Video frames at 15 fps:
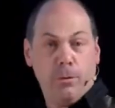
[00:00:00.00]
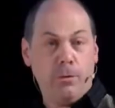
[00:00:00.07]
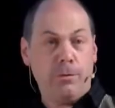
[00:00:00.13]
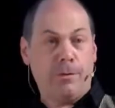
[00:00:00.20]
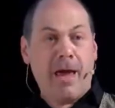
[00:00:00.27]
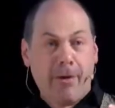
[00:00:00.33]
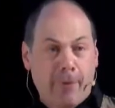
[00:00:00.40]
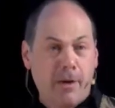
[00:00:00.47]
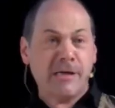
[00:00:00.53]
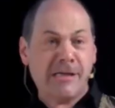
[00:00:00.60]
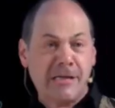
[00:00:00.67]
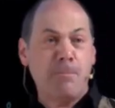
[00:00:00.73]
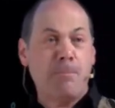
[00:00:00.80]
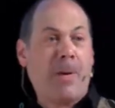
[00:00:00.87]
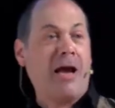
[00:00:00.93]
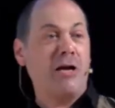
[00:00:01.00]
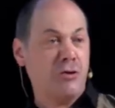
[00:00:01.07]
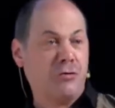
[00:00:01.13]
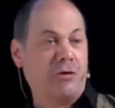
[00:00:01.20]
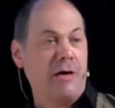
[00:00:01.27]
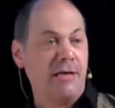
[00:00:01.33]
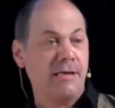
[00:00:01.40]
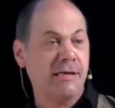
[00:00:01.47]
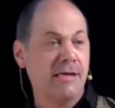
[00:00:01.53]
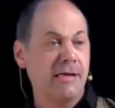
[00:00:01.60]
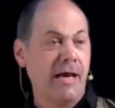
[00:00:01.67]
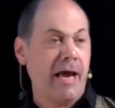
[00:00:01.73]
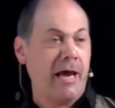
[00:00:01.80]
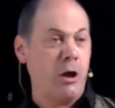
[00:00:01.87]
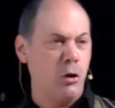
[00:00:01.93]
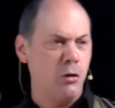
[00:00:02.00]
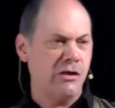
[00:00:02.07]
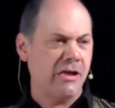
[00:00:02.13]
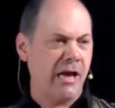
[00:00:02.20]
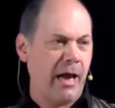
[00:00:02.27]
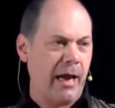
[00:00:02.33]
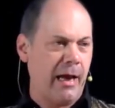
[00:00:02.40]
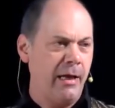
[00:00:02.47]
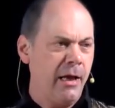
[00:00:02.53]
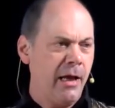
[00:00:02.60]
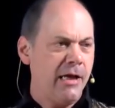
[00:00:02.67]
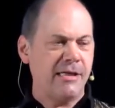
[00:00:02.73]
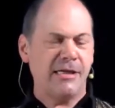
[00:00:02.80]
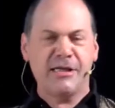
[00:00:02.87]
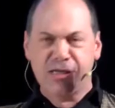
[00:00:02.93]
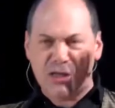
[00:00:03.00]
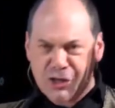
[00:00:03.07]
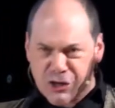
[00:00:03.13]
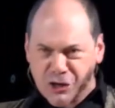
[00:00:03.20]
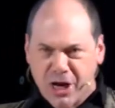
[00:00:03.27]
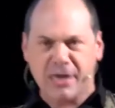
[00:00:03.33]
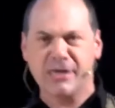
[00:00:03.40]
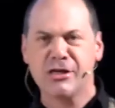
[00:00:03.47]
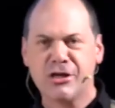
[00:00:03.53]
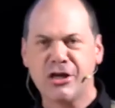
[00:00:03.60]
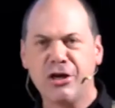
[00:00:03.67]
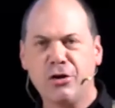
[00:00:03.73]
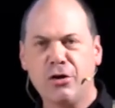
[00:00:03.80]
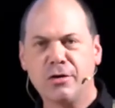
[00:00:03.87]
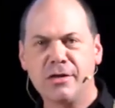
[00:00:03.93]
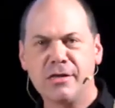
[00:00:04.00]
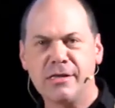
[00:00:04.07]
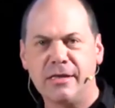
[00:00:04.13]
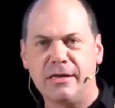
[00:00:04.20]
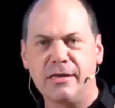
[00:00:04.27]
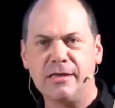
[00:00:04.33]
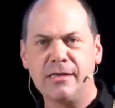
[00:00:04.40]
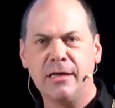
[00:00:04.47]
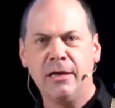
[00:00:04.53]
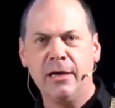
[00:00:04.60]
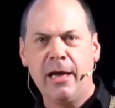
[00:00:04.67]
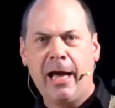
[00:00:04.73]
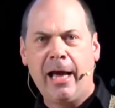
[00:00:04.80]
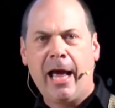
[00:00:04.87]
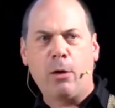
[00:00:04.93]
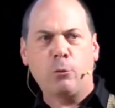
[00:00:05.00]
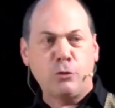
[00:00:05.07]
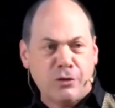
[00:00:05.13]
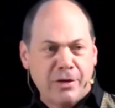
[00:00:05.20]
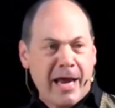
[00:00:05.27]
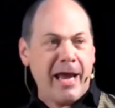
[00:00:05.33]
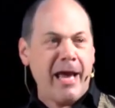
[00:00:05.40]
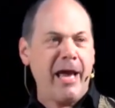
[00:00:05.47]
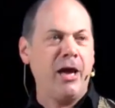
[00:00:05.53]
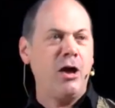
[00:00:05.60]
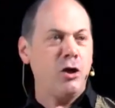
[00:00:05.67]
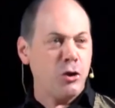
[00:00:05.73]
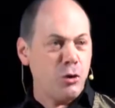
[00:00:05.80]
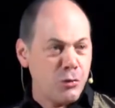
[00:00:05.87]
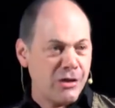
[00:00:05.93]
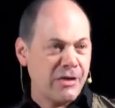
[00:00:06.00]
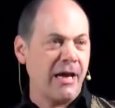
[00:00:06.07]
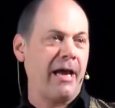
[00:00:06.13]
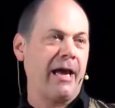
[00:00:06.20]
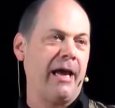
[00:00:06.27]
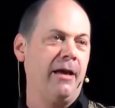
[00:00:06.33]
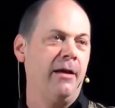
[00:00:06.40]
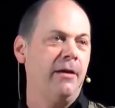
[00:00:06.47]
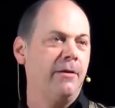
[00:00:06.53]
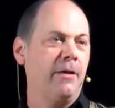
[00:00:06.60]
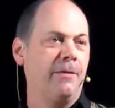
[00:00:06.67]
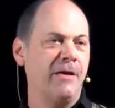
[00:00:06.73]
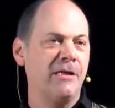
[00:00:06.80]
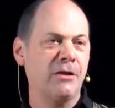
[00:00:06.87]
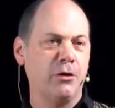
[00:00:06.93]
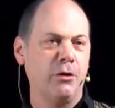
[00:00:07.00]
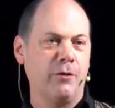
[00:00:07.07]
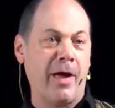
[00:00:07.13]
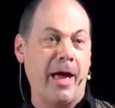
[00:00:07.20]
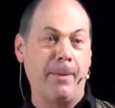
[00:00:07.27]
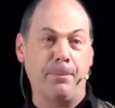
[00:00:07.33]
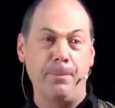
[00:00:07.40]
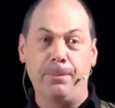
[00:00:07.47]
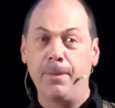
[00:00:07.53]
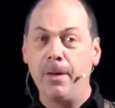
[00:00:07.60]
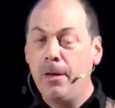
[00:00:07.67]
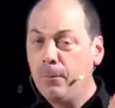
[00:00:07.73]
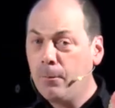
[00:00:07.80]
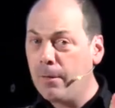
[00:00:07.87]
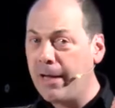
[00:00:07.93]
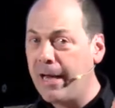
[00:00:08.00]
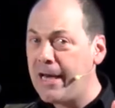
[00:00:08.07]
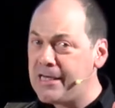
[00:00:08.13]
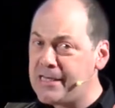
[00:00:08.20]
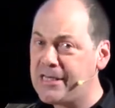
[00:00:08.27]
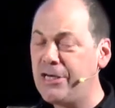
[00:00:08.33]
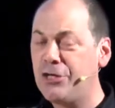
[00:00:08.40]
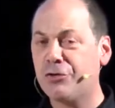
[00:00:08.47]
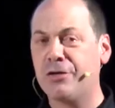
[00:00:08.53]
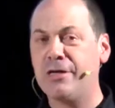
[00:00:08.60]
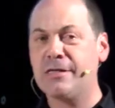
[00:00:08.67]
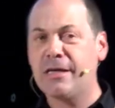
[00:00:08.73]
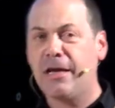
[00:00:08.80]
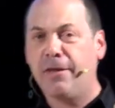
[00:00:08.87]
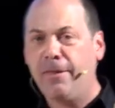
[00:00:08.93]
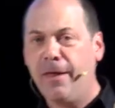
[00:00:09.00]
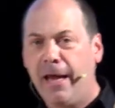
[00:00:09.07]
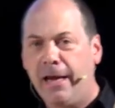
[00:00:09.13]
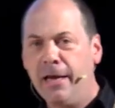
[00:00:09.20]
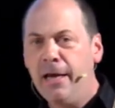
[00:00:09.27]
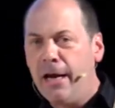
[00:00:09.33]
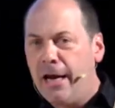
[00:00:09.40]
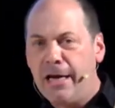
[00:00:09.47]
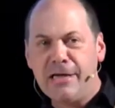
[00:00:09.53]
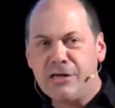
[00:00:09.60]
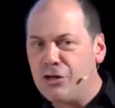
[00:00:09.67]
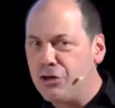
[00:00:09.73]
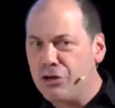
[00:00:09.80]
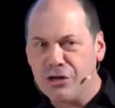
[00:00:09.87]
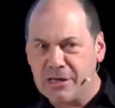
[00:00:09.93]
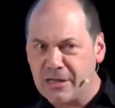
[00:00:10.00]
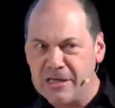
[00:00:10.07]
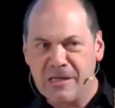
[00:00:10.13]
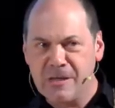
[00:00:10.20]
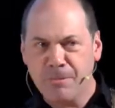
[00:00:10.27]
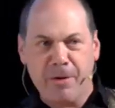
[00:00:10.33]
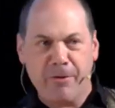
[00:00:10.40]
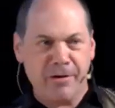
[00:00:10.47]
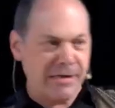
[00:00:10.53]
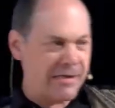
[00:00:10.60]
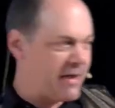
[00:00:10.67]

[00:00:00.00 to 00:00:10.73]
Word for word: there are some patriots today who say, This is disgusting nonsense. How dare you say that this could have happened? Well, here's the interesting thing it isn't just conspiracy